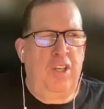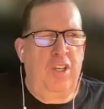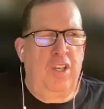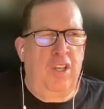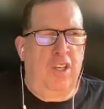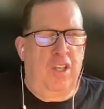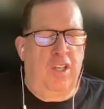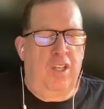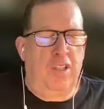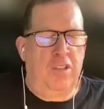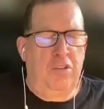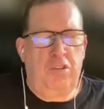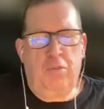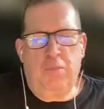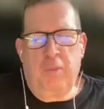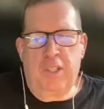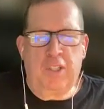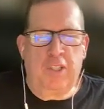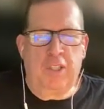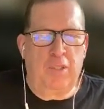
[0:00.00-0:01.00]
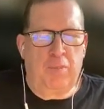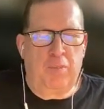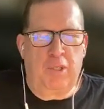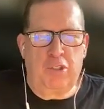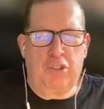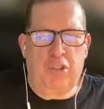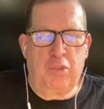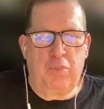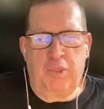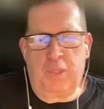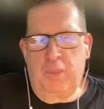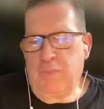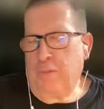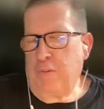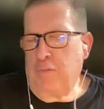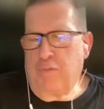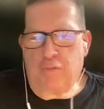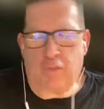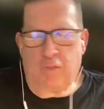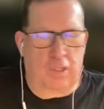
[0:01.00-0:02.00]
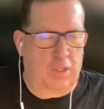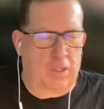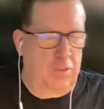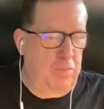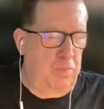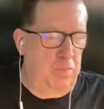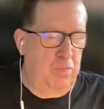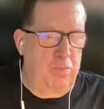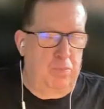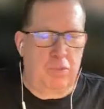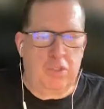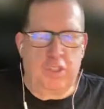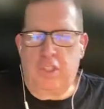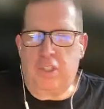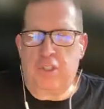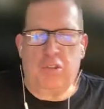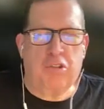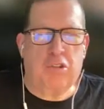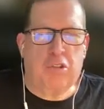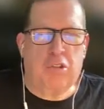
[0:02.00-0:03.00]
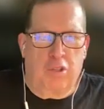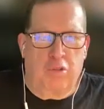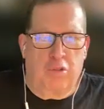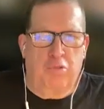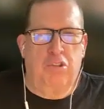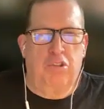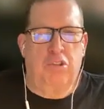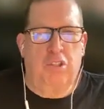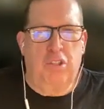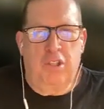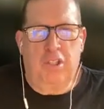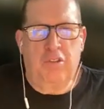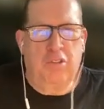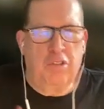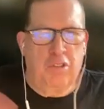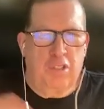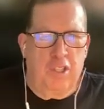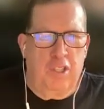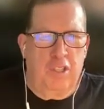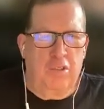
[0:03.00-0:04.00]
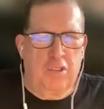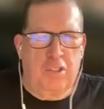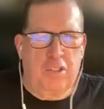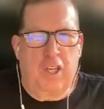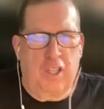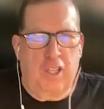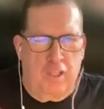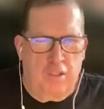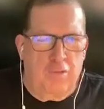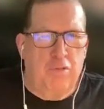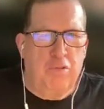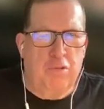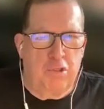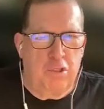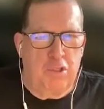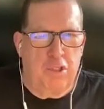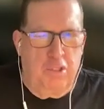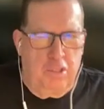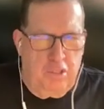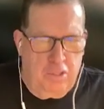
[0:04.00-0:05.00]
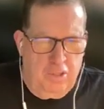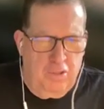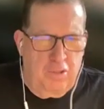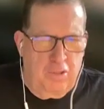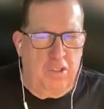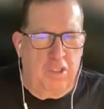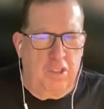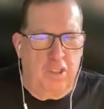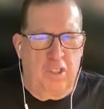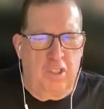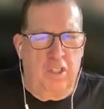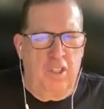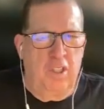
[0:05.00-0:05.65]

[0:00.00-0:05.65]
and you might get a bunch of people from the East Coast another day, or California another day.